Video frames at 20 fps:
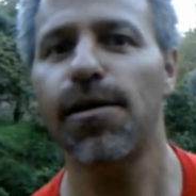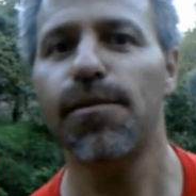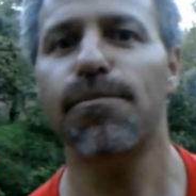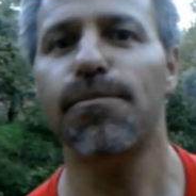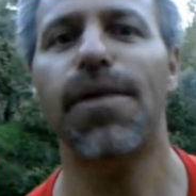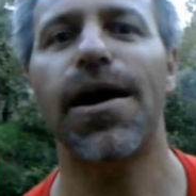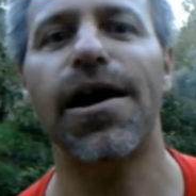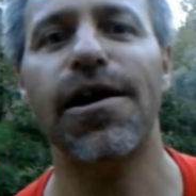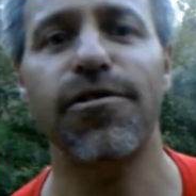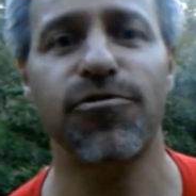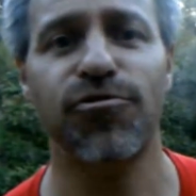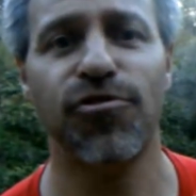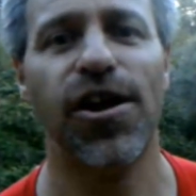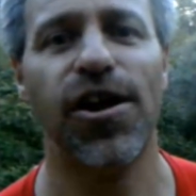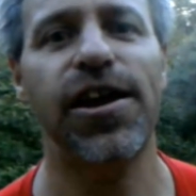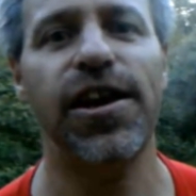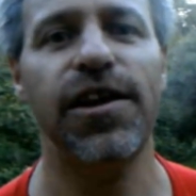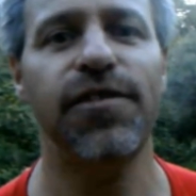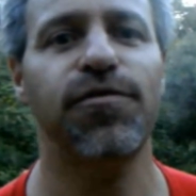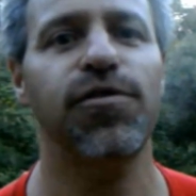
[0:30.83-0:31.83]
my
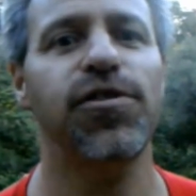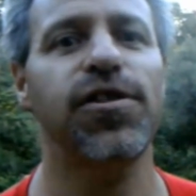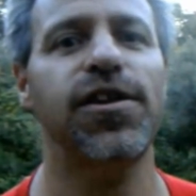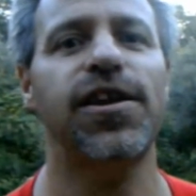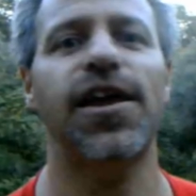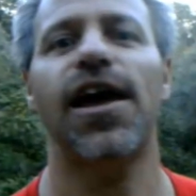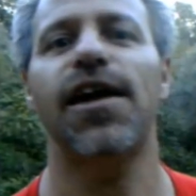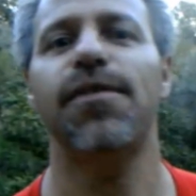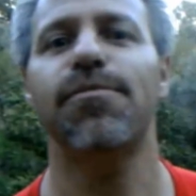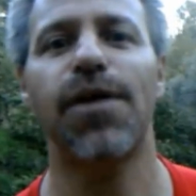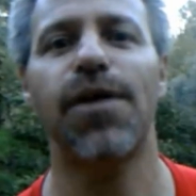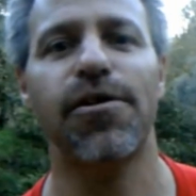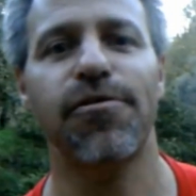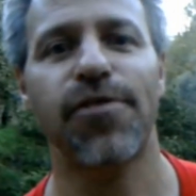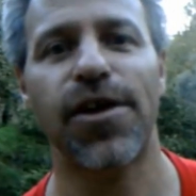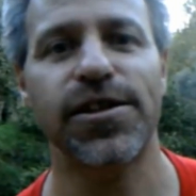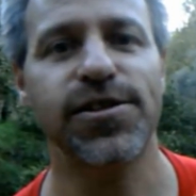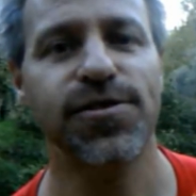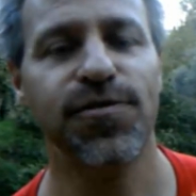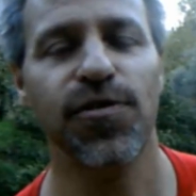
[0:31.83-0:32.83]
training for the day, my
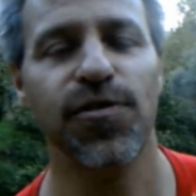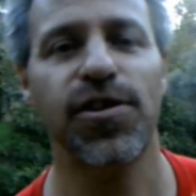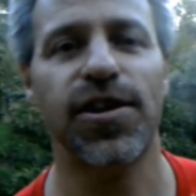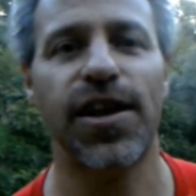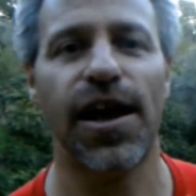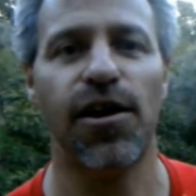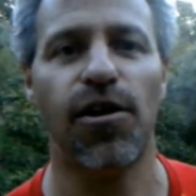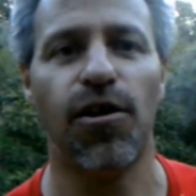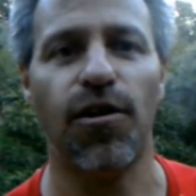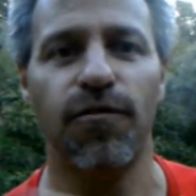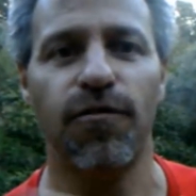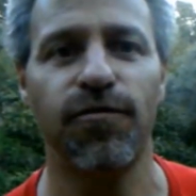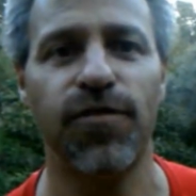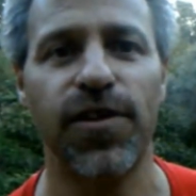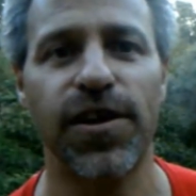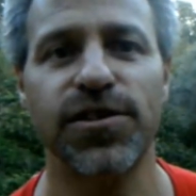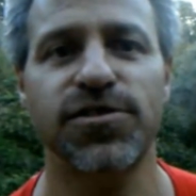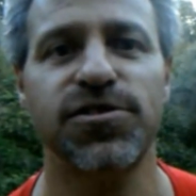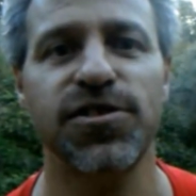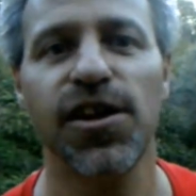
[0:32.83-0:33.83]
runs for the day are
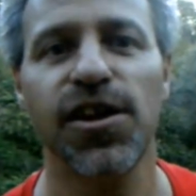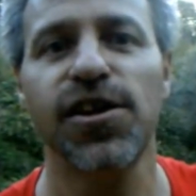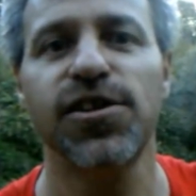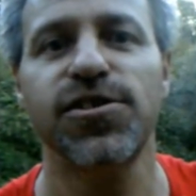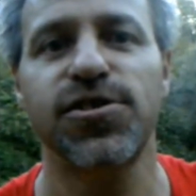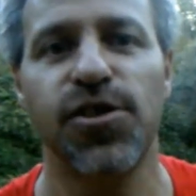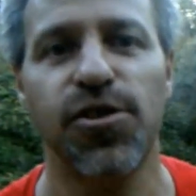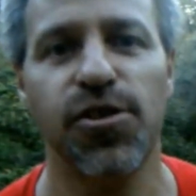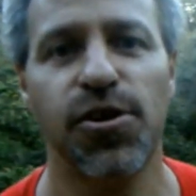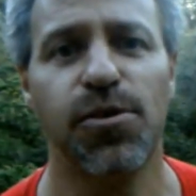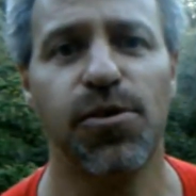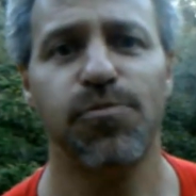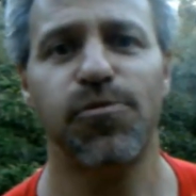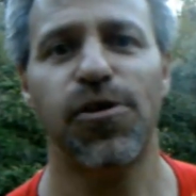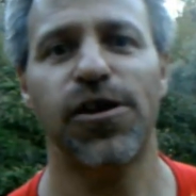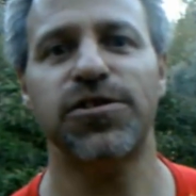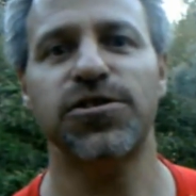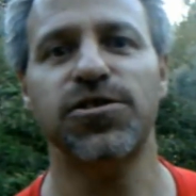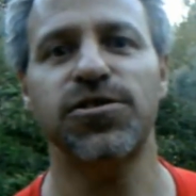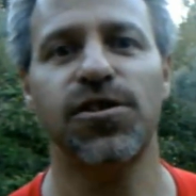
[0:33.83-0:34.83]
finished, so the
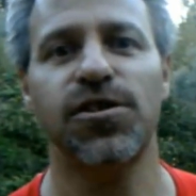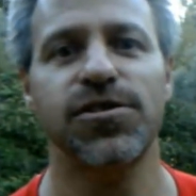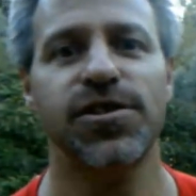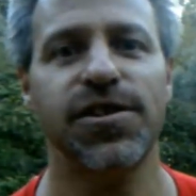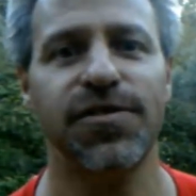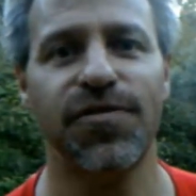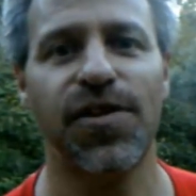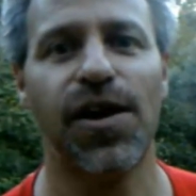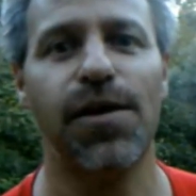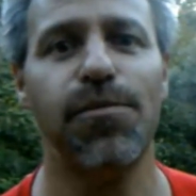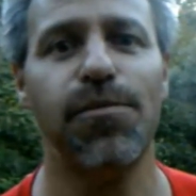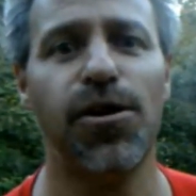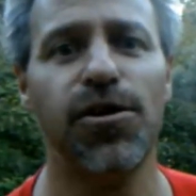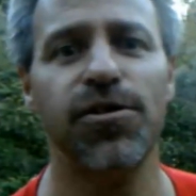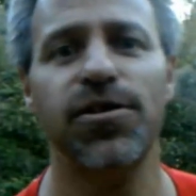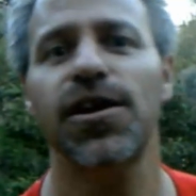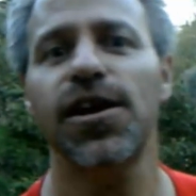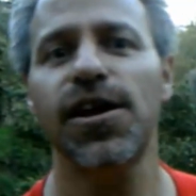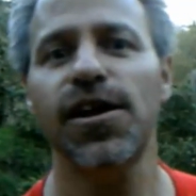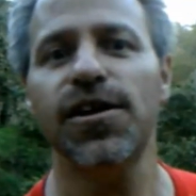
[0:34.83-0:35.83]
compression socks have come on
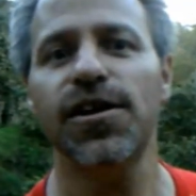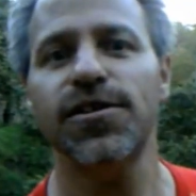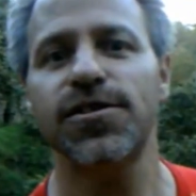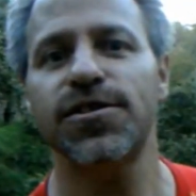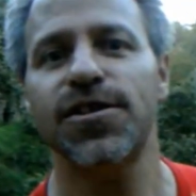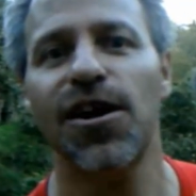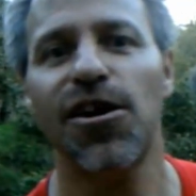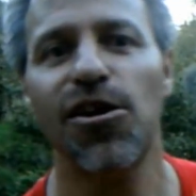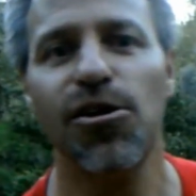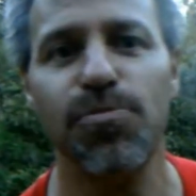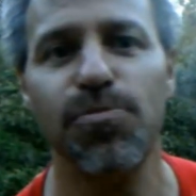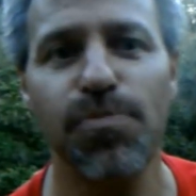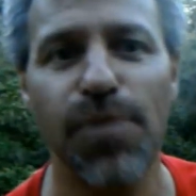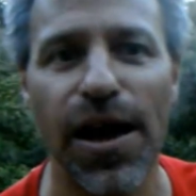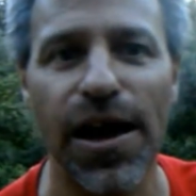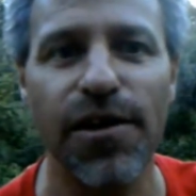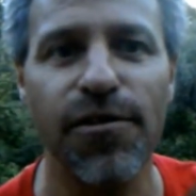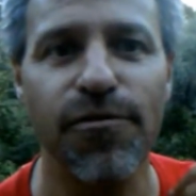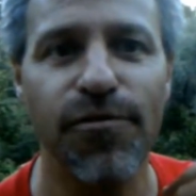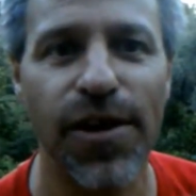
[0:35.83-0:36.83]
to help
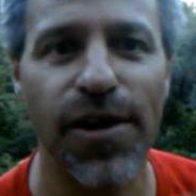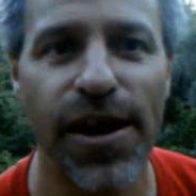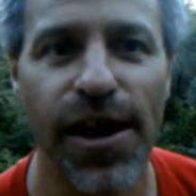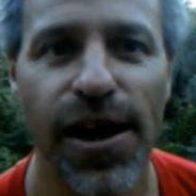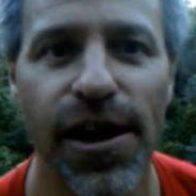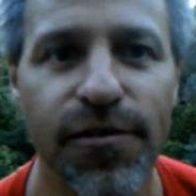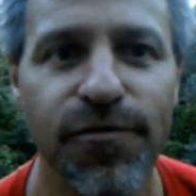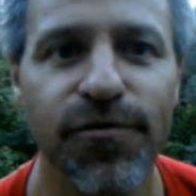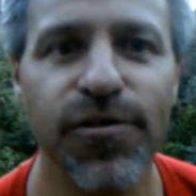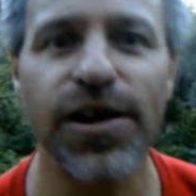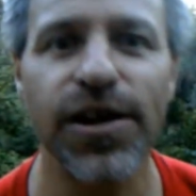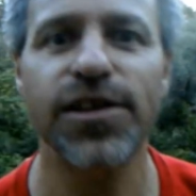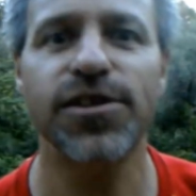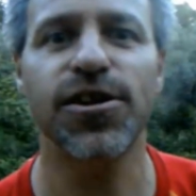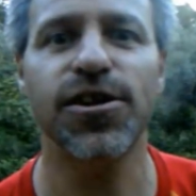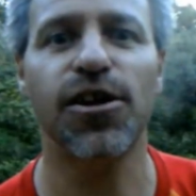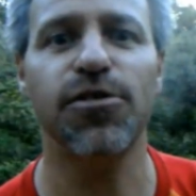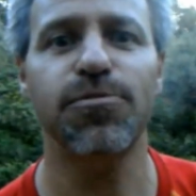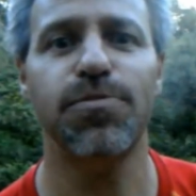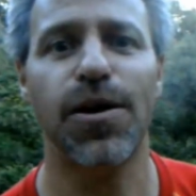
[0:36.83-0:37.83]
my recovery, to
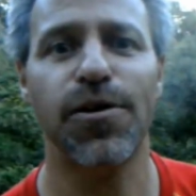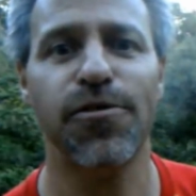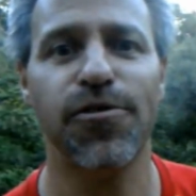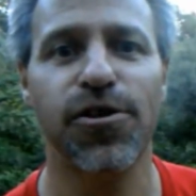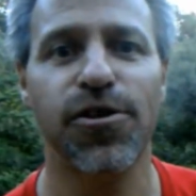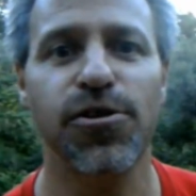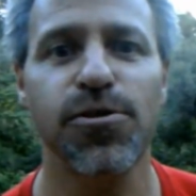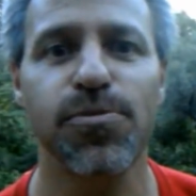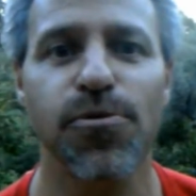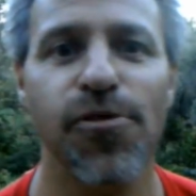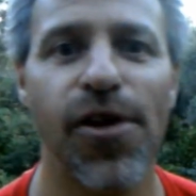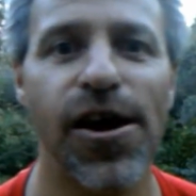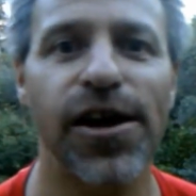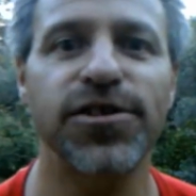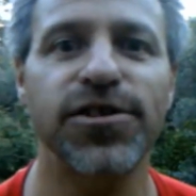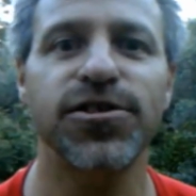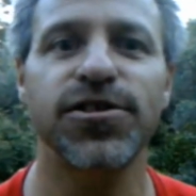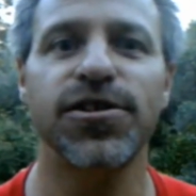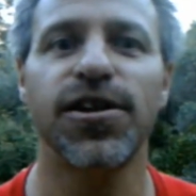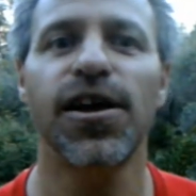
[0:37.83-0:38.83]
help my
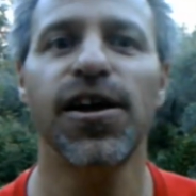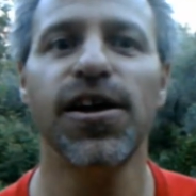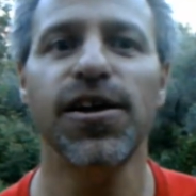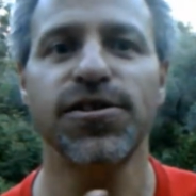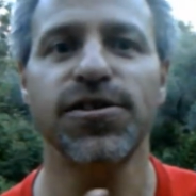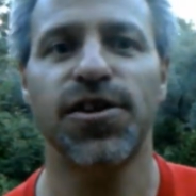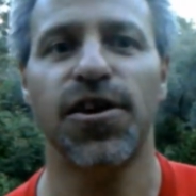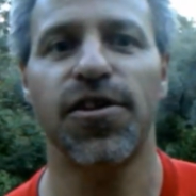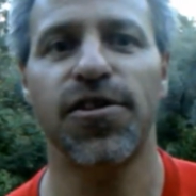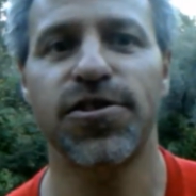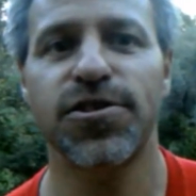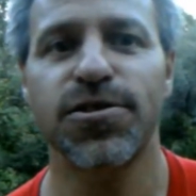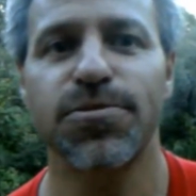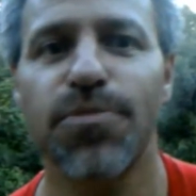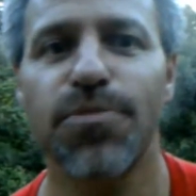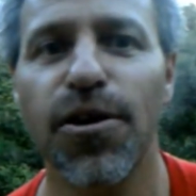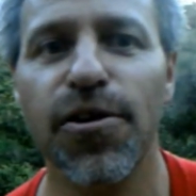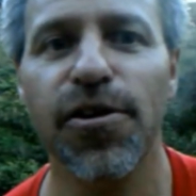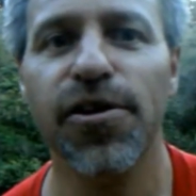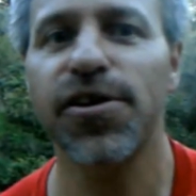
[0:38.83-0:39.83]
recuperation, so that
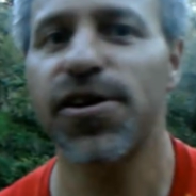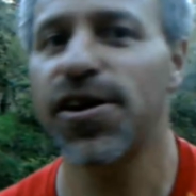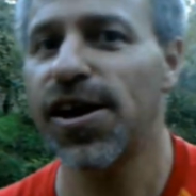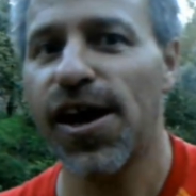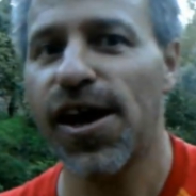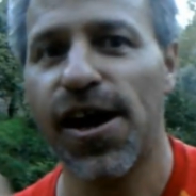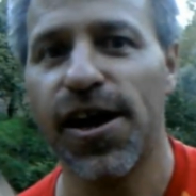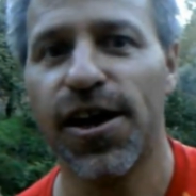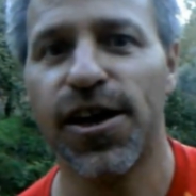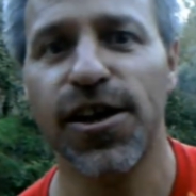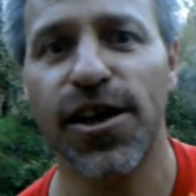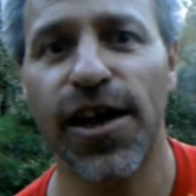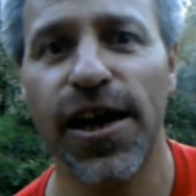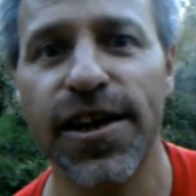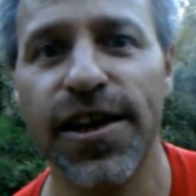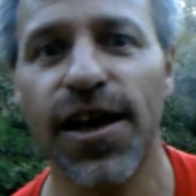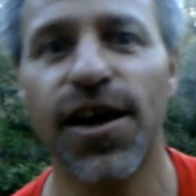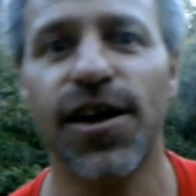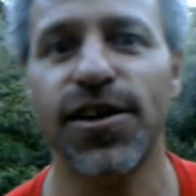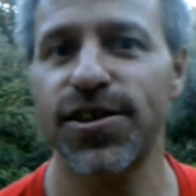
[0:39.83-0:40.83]
tomorrow I can get
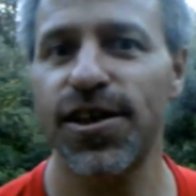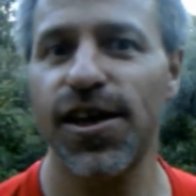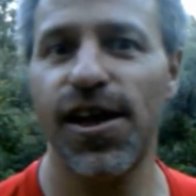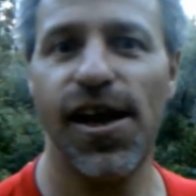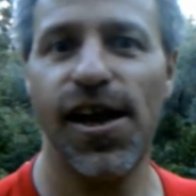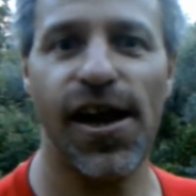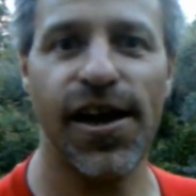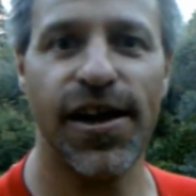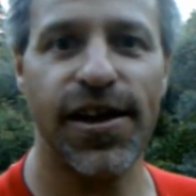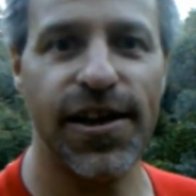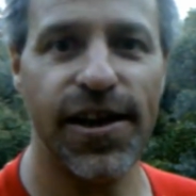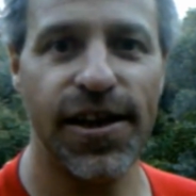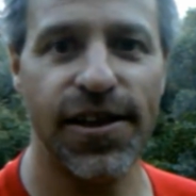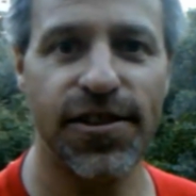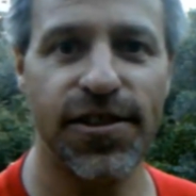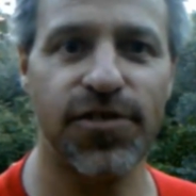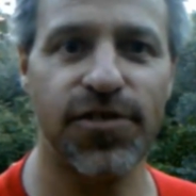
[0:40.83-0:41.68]
out, I can hit the